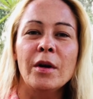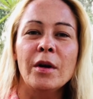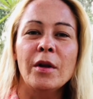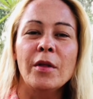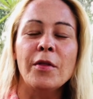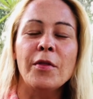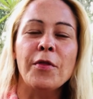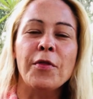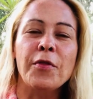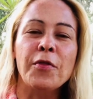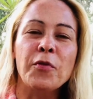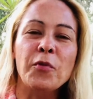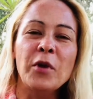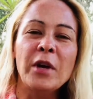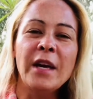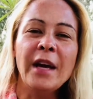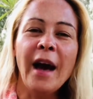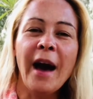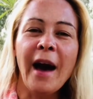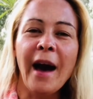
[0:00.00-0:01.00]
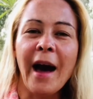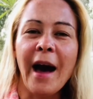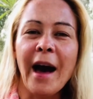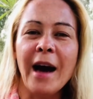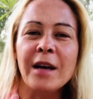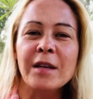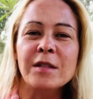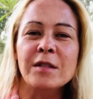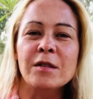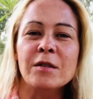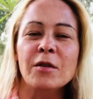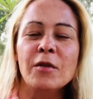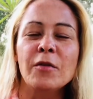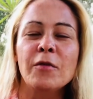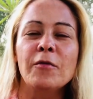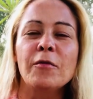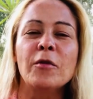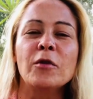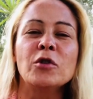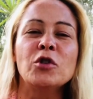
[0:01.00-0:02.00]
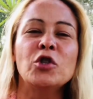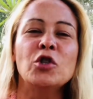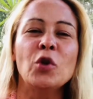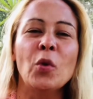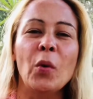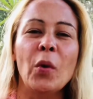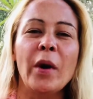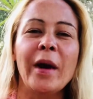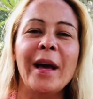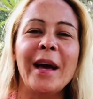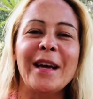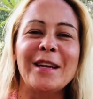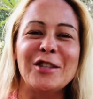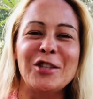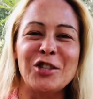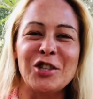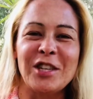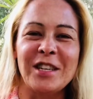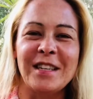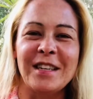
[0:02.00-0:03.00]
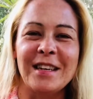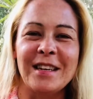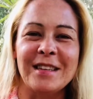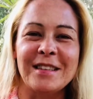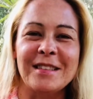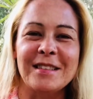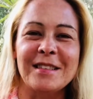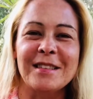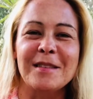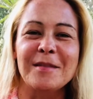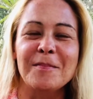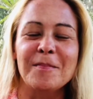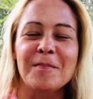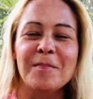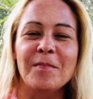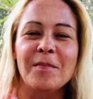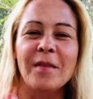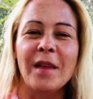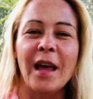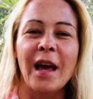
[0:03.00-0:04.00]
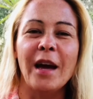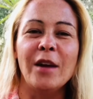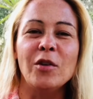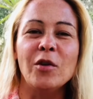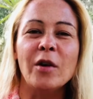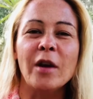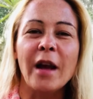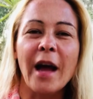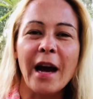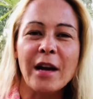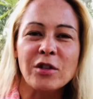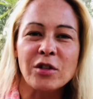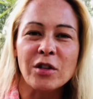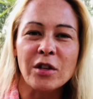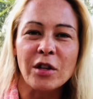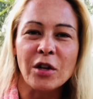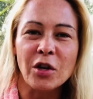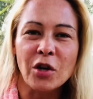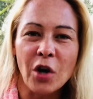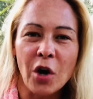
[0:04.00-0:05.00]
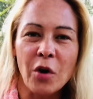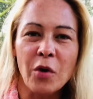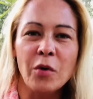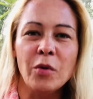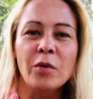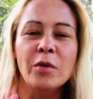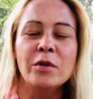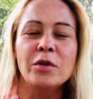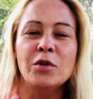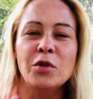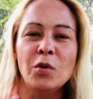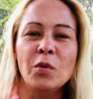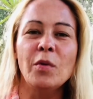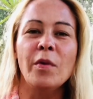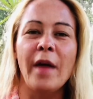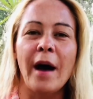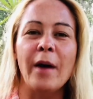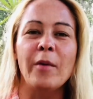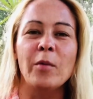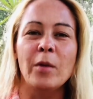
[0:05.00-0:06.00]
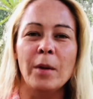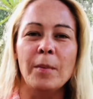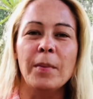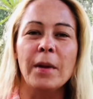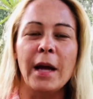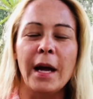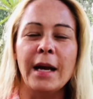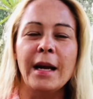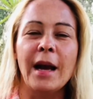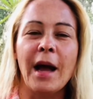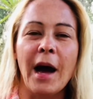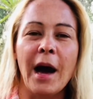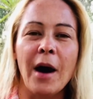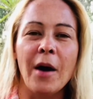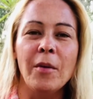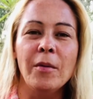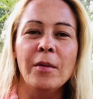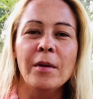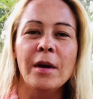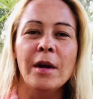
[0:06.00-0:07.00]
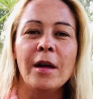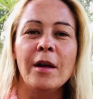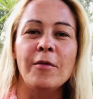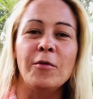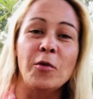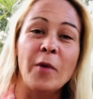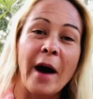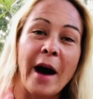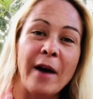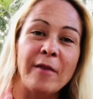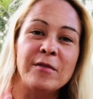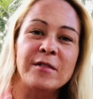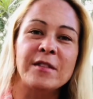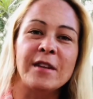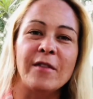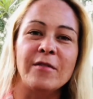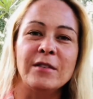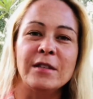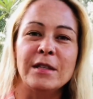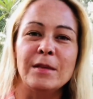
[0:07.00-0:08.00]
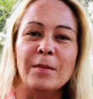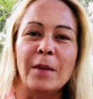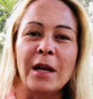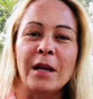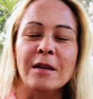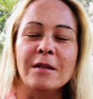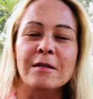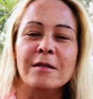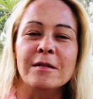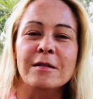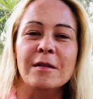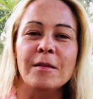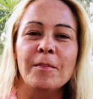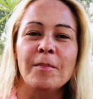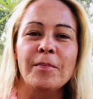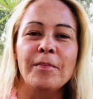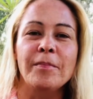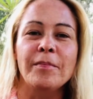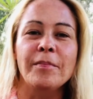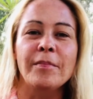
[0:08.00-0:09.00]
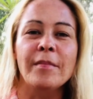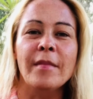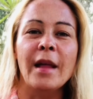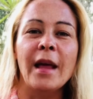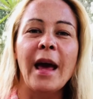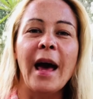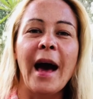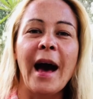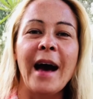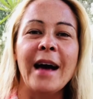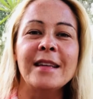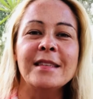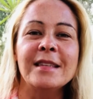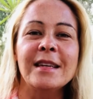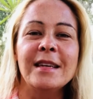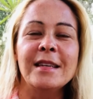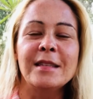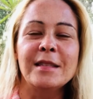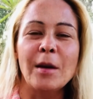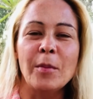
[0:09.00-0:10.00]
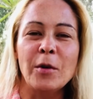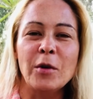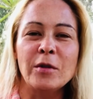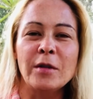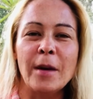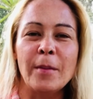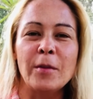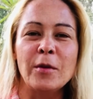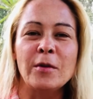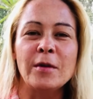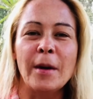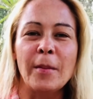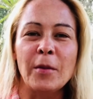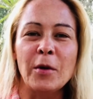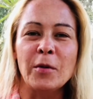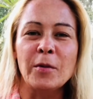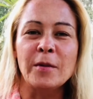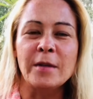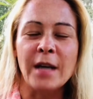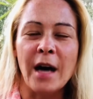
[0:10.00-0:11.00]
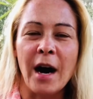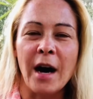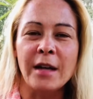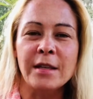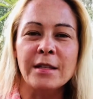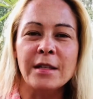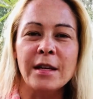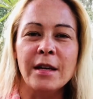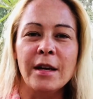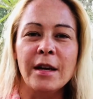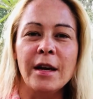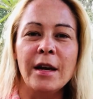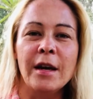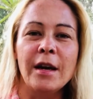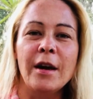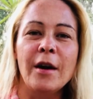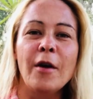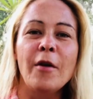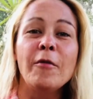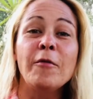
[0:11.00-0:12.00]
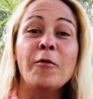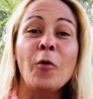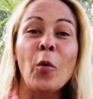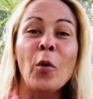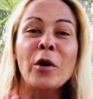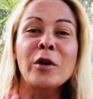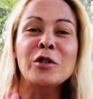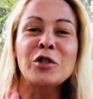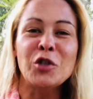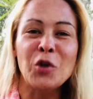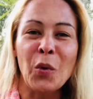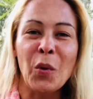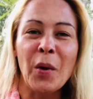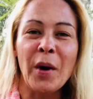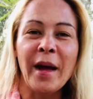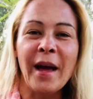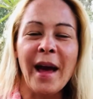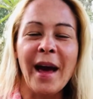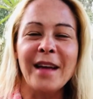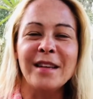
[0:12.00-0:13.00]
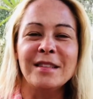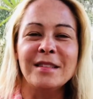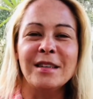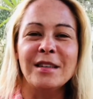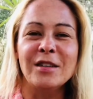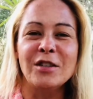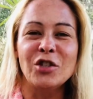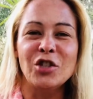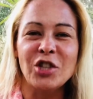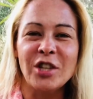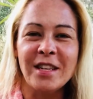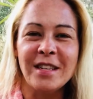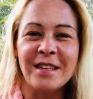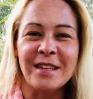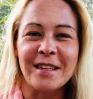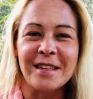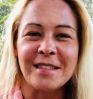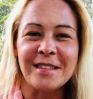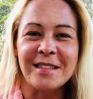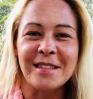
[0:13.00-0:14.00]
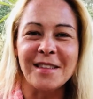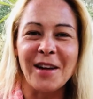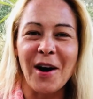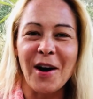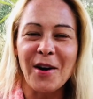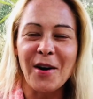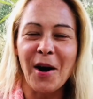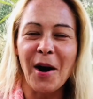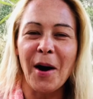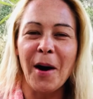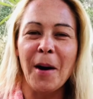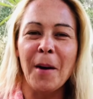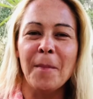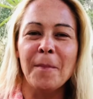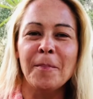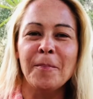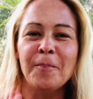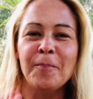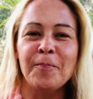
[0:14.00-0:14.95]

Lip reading: 3 hacks for joy and genius. And you can actually go to that replay now if you have 70 minutes at www.forjoyandgenius.com.